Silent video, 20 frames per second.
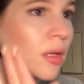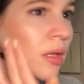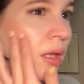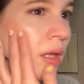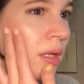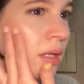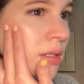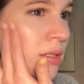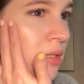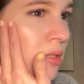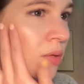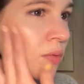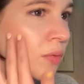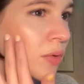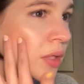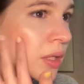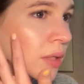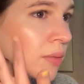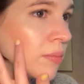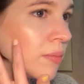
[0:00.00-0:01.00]
And it doesn't
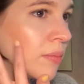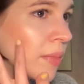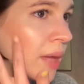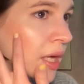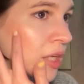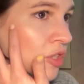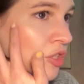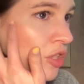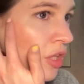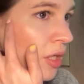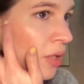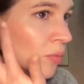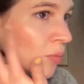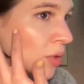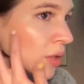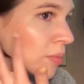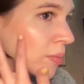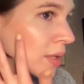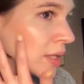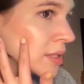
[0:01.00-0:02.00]
really mesh in
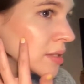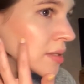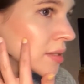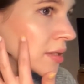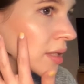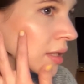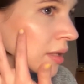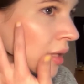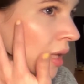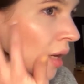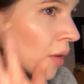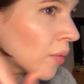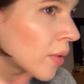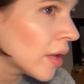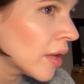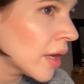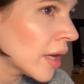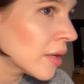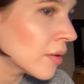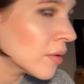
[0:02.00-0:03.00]
with my skin that well.
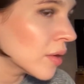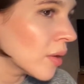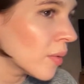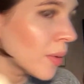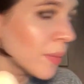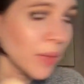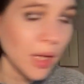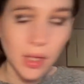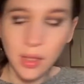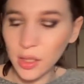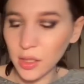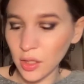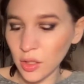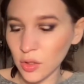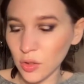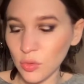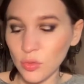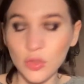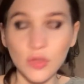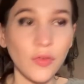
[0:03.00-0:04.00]
I don't know, I'm not like a
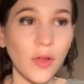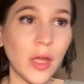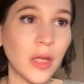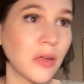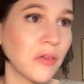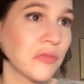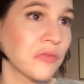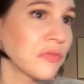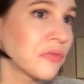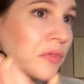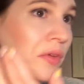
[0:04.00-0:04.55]
huge fan of